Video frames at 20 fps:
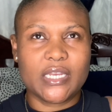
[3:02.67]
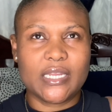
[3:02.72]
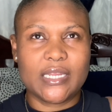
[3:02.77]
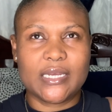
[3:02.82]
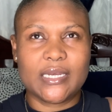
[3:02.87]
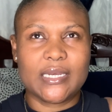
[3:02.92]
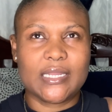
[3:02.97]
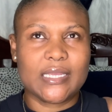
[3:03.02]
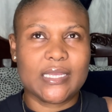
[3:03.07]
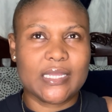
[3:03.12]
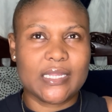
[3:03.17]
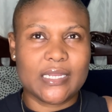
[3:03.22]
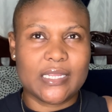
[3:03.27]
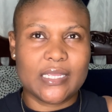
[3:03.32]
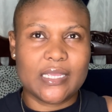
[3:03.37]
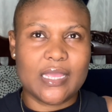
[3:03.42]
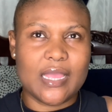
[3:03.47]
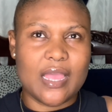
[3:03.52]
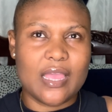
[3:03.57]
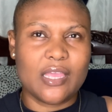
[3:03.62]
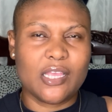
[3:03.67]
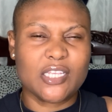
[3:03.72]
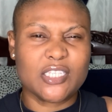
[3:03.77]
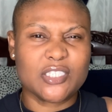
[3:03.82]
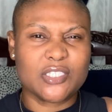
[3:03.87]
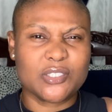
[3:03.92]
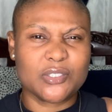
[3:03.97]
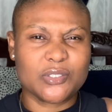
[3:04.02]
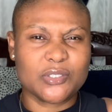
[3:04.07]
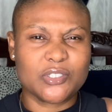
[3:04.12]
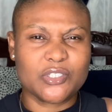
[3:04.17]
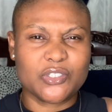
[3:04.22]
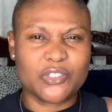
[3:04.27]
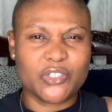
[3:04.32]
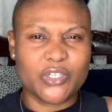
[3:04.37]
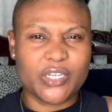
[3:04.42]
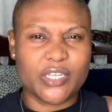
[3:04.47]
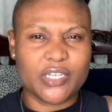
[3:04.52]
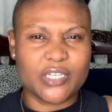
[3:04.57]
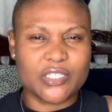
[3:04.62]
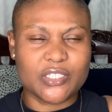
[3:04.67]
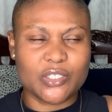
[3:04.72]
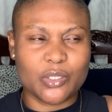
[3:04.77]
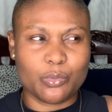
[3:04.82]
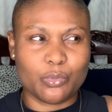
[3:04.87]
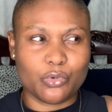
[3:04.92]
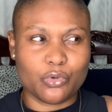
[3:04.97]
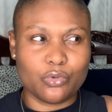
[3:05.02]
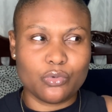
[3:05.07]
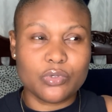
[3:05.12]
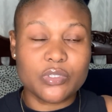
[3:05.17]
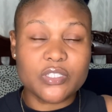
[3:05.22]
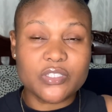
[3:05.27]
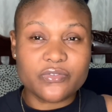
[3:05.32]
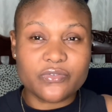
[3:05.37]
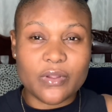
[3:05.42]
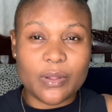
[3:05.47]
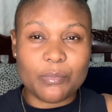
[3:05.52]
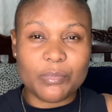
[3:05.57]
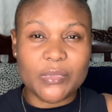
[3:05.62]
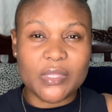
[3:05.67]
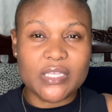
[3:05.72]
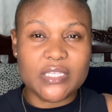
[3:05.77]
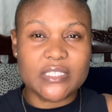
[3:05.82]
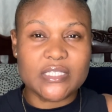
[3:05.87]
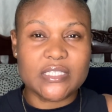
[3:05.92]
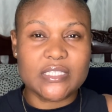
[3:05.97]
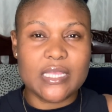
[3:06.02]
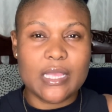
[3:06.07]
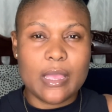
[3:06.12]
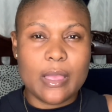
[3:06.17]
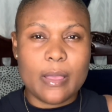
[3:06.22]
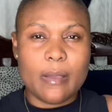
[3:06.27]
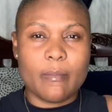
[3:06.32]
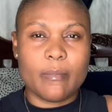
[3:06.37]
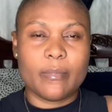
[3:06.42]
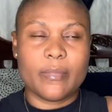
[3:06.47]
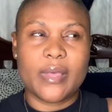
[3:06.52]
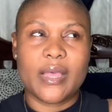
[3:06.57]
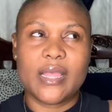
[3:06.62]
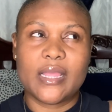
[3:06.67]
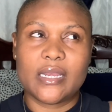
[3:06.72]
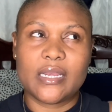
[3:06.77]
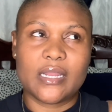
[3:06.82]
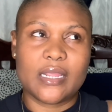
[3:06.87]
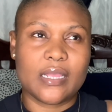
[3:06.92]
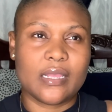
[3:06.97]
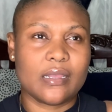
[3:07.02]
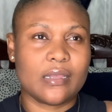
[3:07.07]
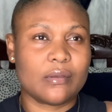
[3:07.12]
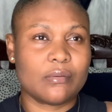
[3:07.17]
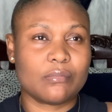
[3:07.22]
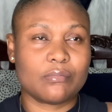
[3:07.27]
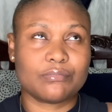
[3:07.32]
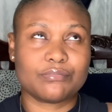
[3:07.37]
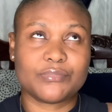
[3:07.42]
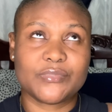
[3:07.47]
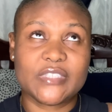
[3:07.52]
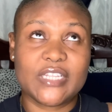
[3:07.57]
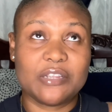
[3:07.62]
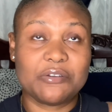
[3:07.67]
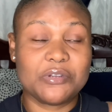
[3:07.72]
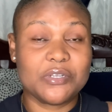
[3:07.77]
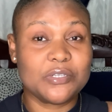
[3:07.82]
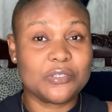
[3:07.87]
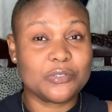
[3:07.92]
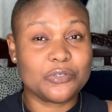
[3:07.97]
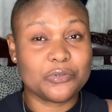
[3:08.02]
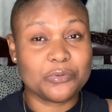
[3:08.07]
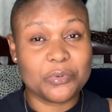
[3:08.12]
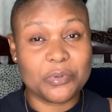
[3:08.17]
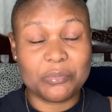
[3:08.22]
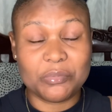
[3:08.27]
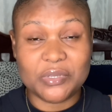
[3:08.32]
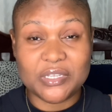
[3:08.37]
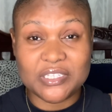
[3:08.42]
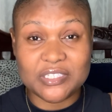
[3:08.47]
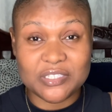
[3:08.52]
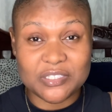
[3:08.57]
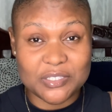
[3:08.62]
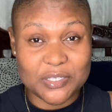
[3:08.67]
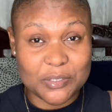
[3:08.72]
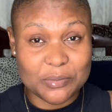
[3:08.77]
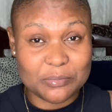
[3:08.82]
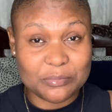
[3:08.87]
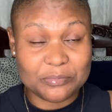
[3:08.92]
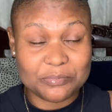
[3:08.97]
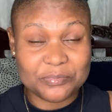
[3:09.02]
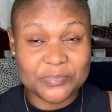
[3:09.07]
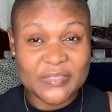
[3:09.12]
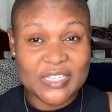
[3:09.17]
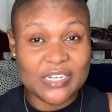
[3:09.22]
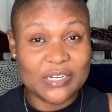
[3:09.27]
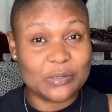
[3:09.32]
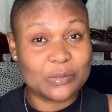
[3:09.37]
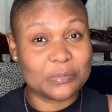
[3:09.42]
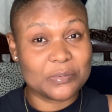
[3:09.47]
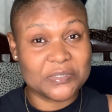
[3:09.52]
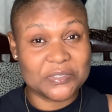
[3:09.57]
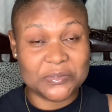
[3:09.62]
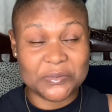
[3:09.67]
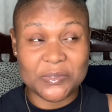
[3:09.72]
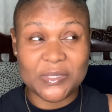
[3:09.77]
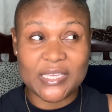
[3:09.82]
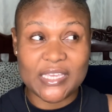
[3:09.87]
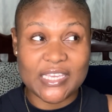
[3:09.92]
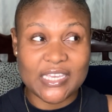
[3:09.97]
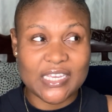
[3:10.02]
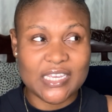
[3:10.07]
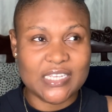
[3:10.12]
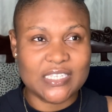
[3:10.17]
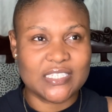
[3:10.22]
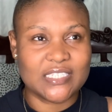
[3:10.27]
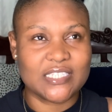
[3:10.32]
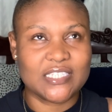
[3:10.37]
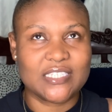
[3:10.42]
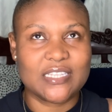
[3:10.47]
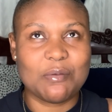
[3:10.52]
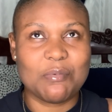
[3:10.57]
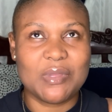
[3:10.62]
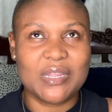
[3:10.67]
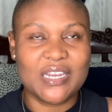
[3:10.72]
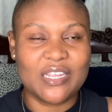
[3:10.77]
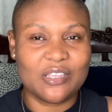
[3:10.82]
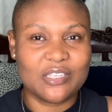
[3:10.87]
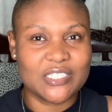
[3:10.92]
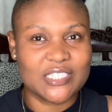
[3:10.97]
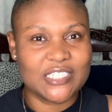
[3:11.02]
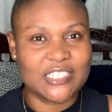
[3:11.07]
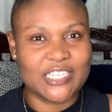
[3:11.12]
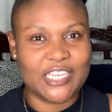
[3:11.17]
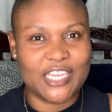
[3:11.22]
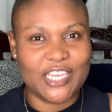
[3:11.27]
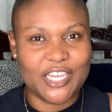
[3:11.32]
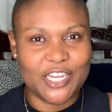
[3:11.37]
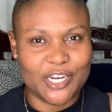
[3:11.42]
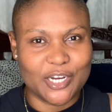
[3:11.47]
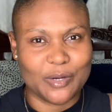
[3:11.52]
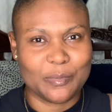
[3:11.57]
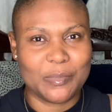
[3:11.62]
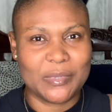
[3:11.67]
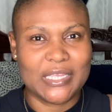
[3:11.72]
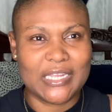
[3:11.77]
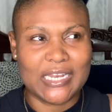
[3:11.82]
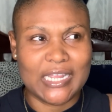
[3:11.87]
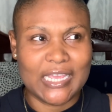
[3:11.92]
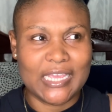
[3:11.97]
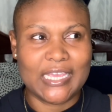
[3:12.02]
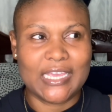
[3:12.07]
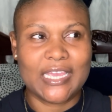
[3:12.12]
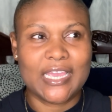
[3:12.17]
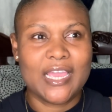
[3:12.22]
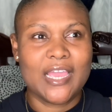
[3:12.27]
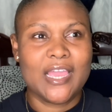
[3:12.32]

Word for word: in Liguanea i used to drink some roots from this man um i really don't remember his name and i hope he's okay because that man used to take care of me like